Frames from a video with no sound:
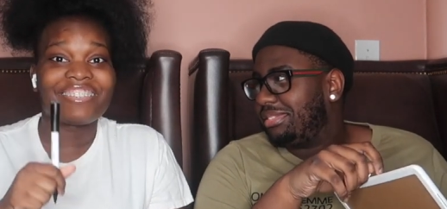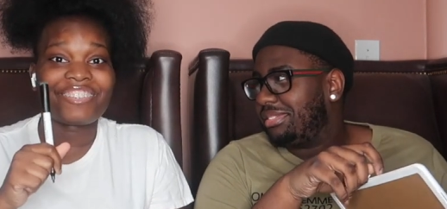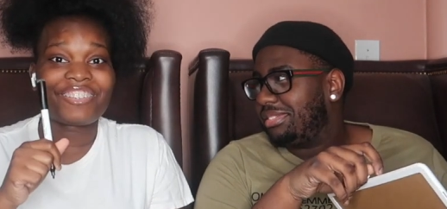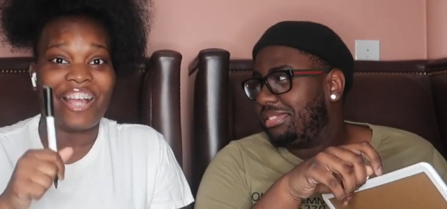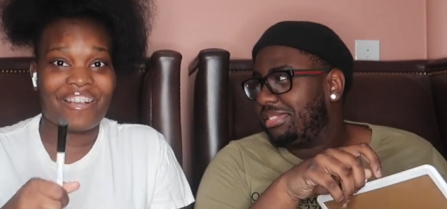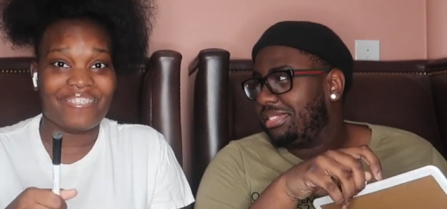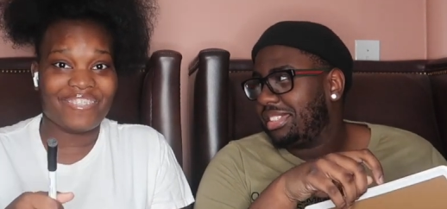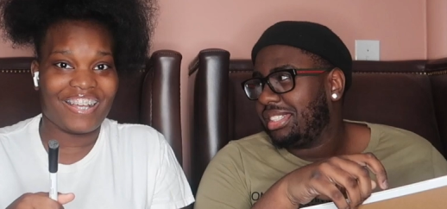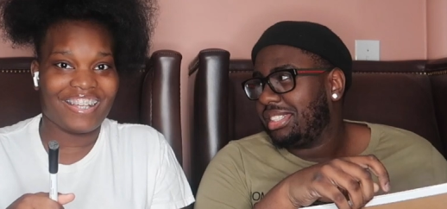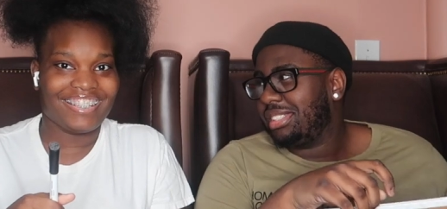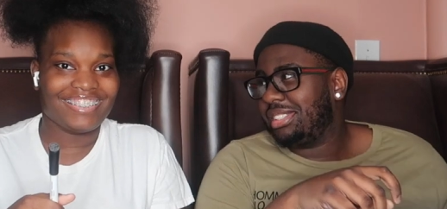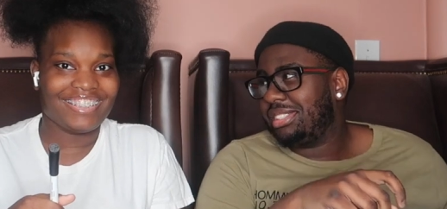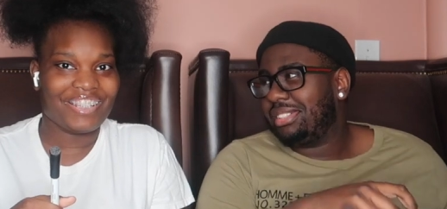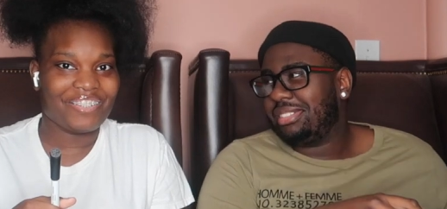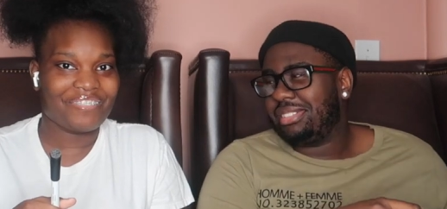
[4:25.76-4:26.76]
Speaker 1: Stop lying
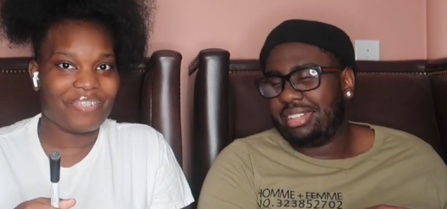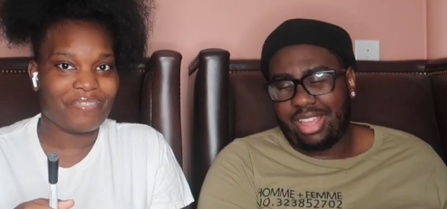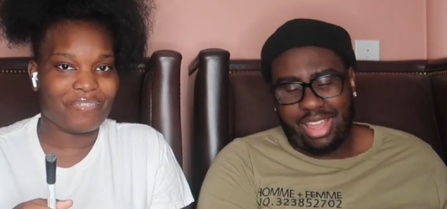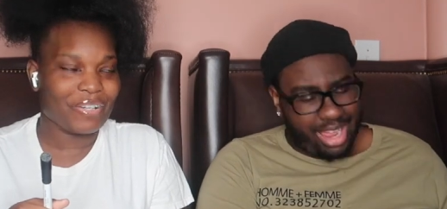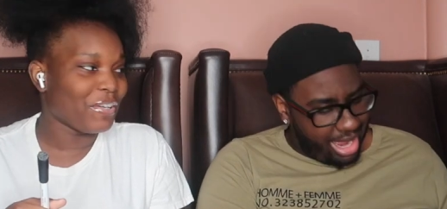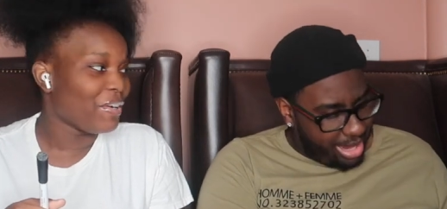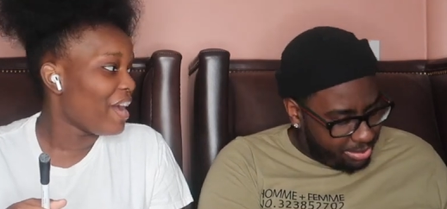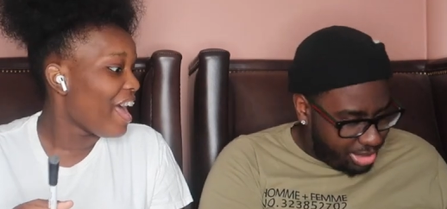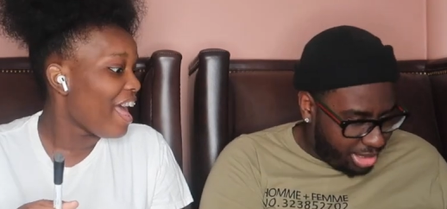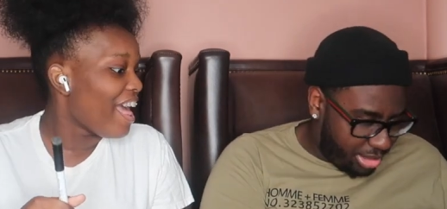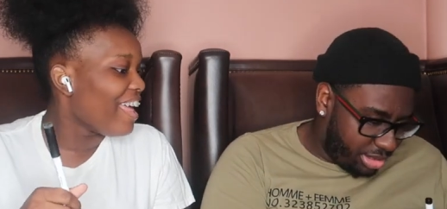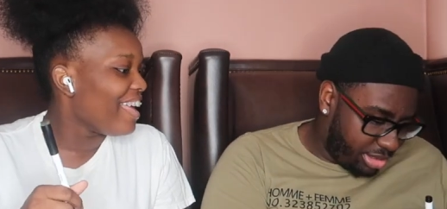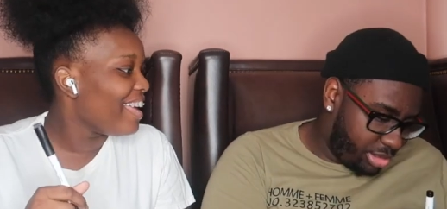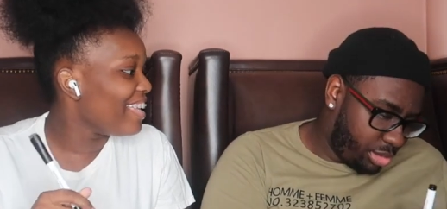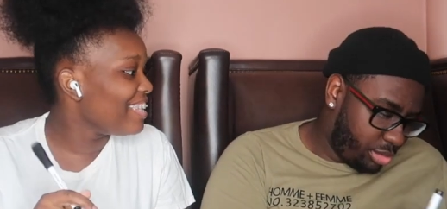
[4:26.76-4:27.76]
to these people. I'm
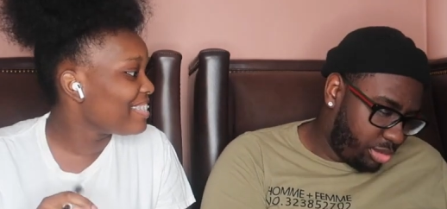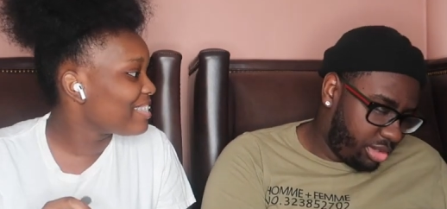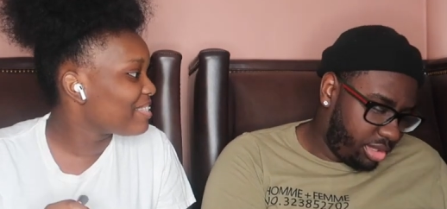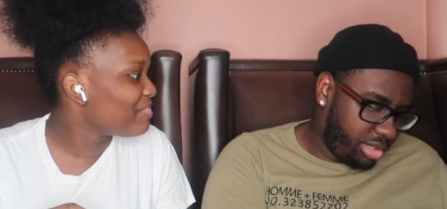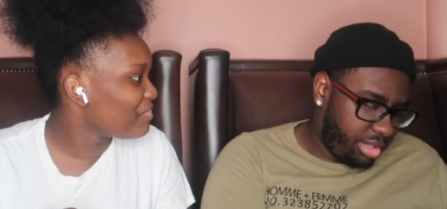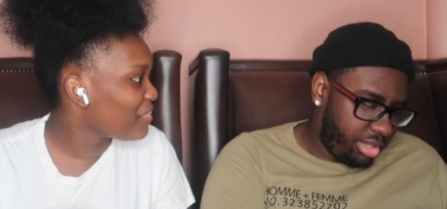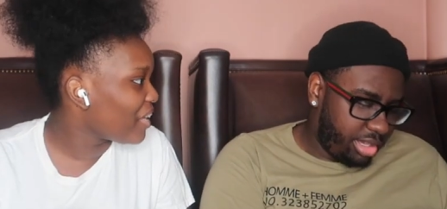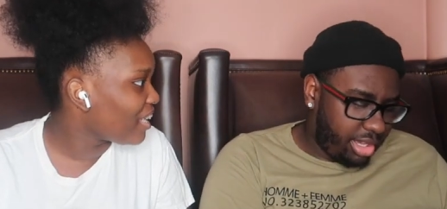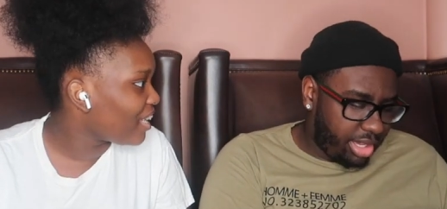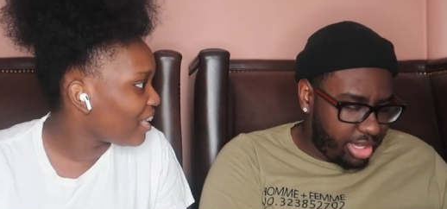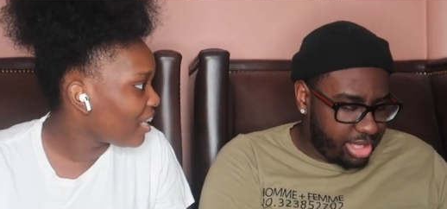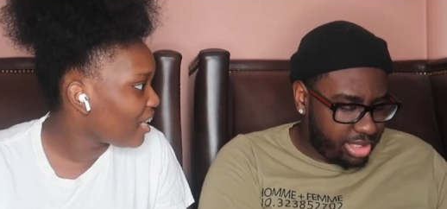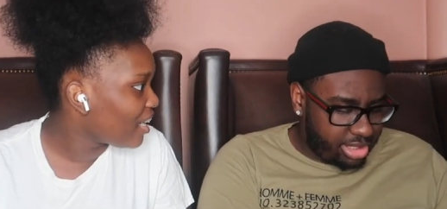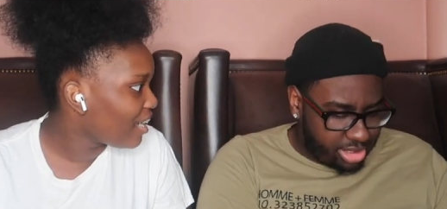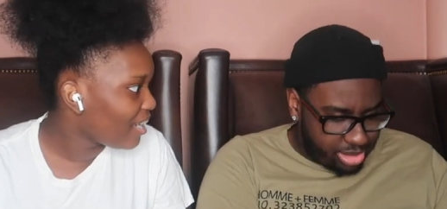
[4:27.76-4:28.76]
telling the truth. It's me.
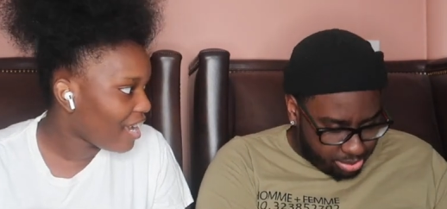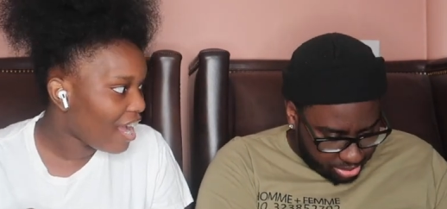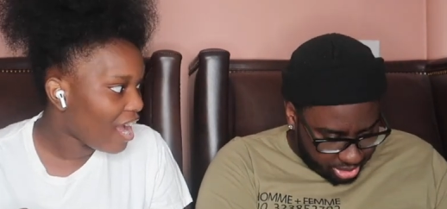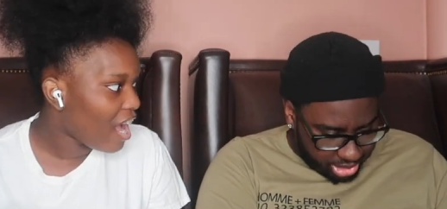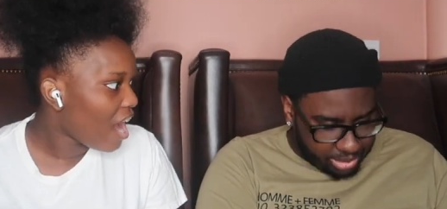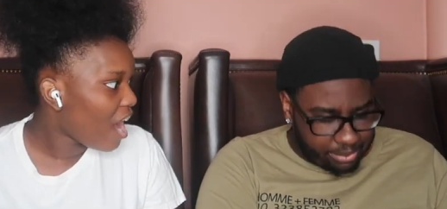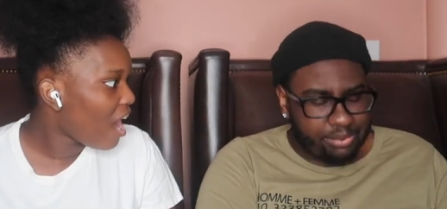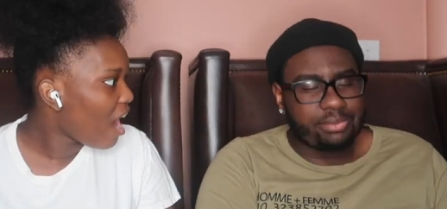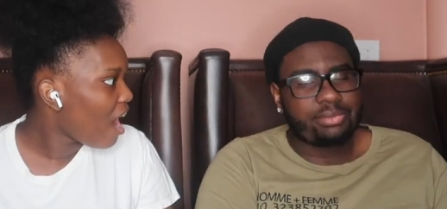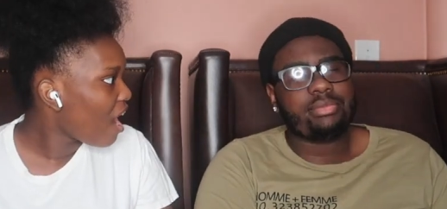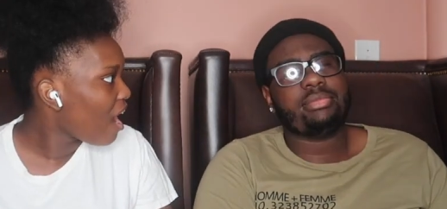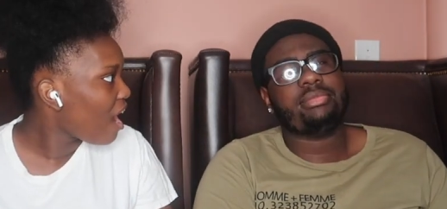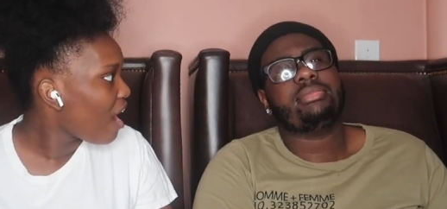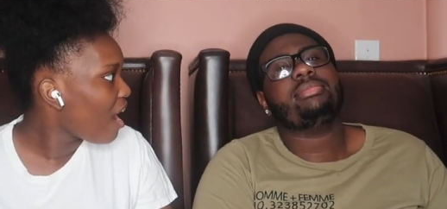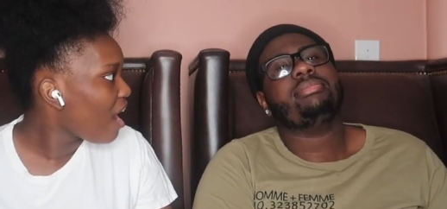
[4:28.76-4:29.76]
It's me.
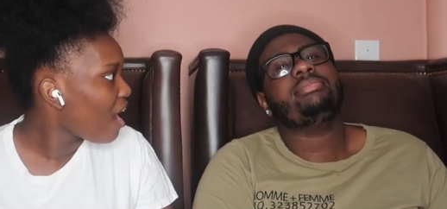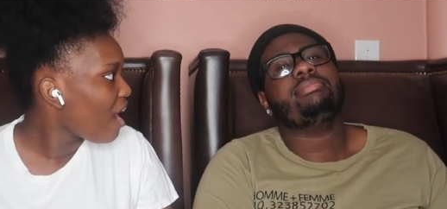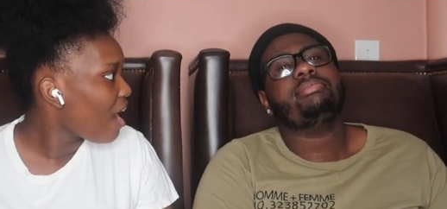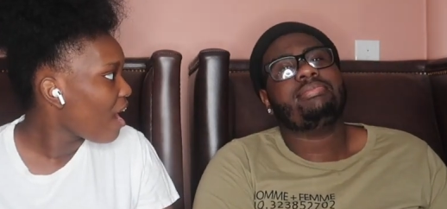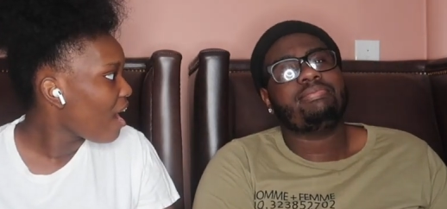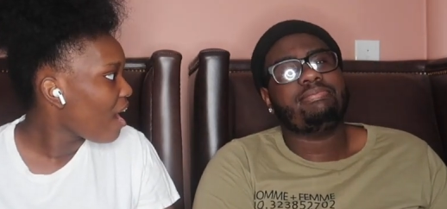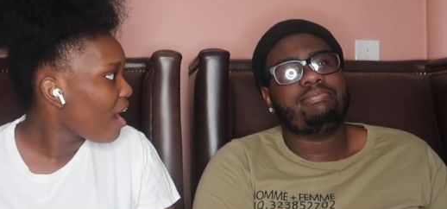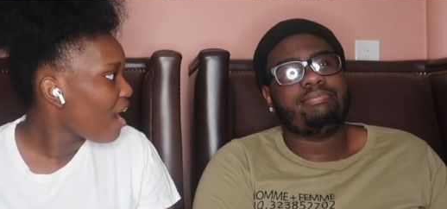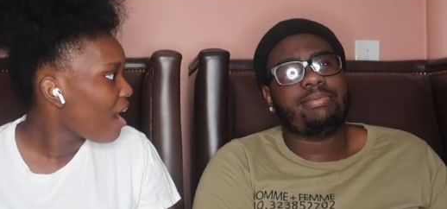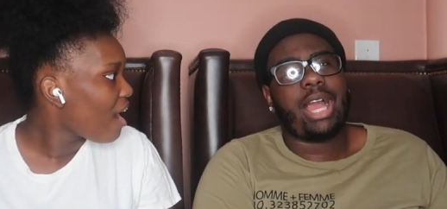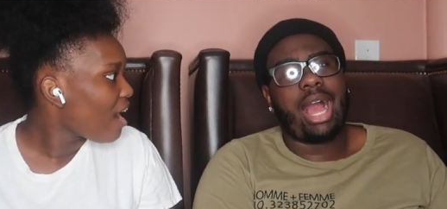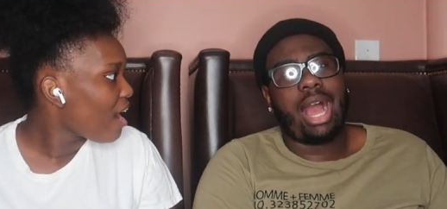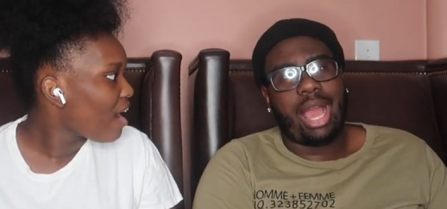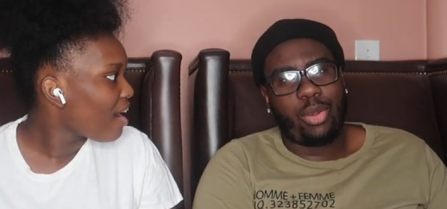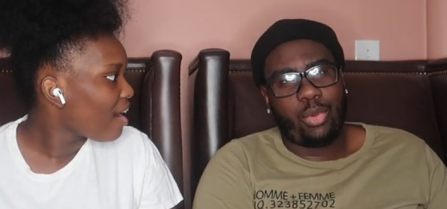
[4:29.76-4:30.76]

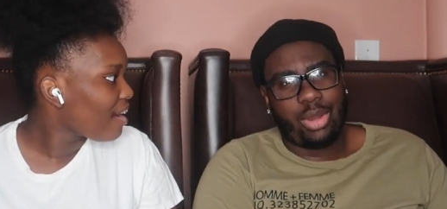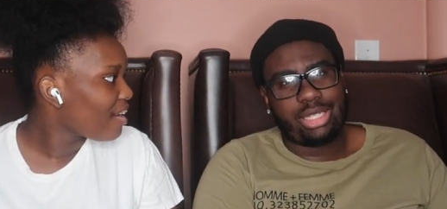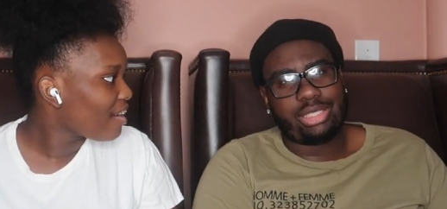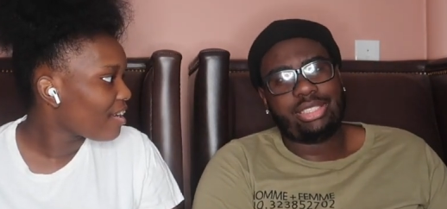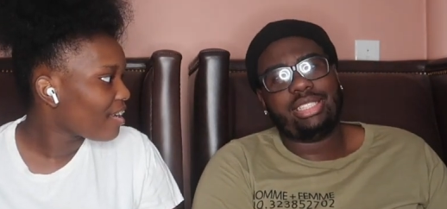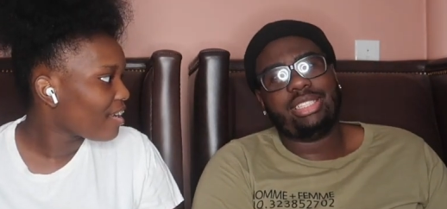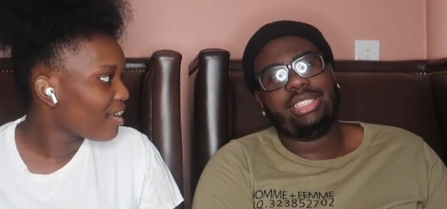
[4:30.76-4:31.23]
Speaker 2: I wash the